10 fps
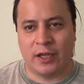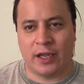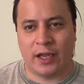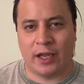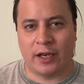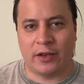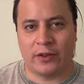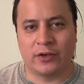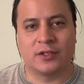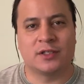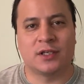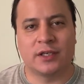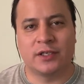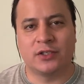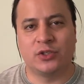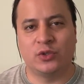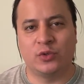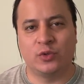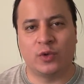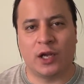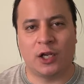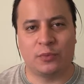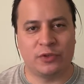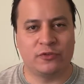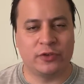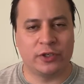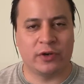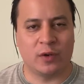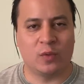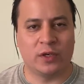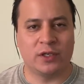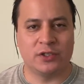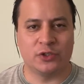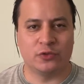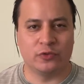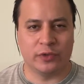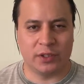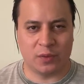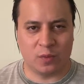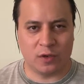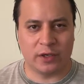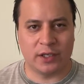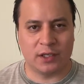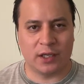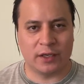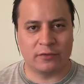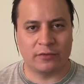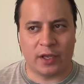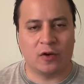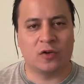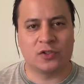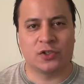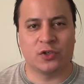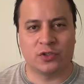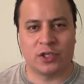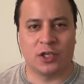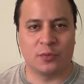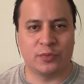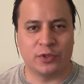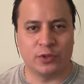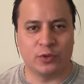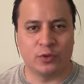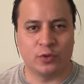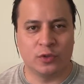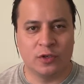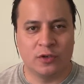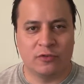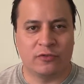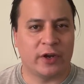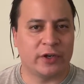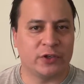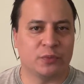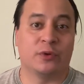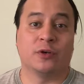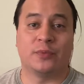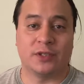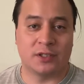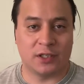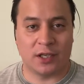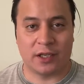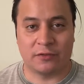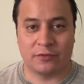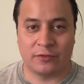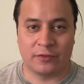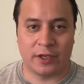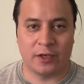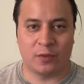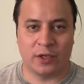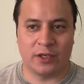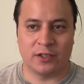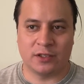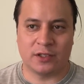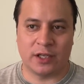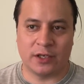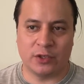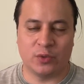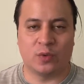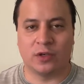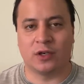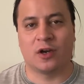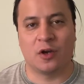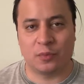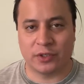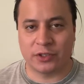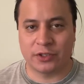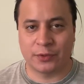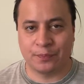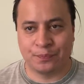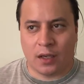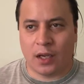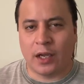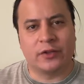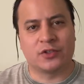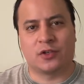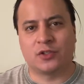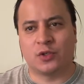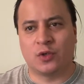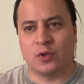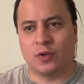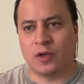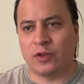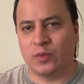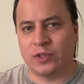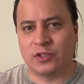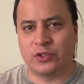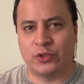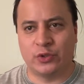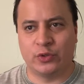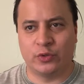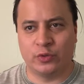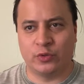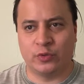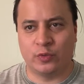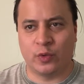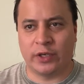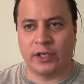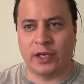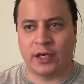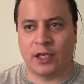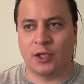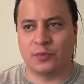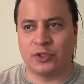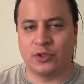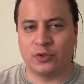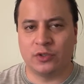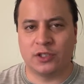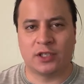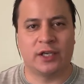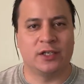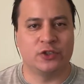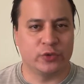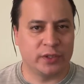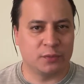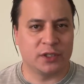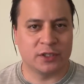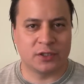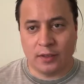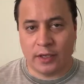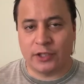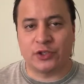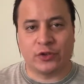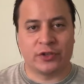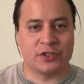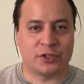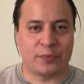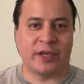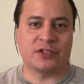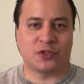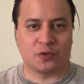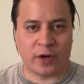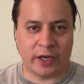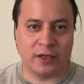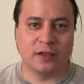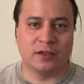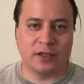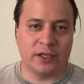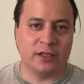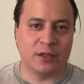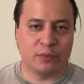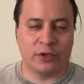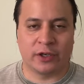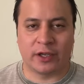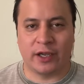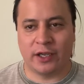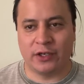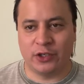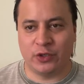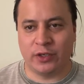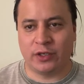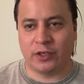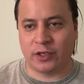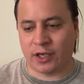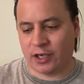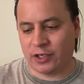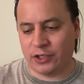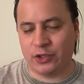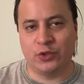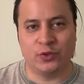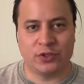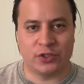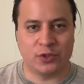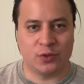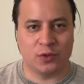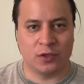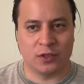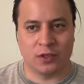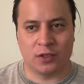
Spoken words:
and they're designed to help you figure out what it is you really want in life, and also to help you find your purpose in life and what it is that you want to accomplish. And there's also other ones too where he kind of helps you design a dream list. And so there's space to write in the book, and you can kind of use your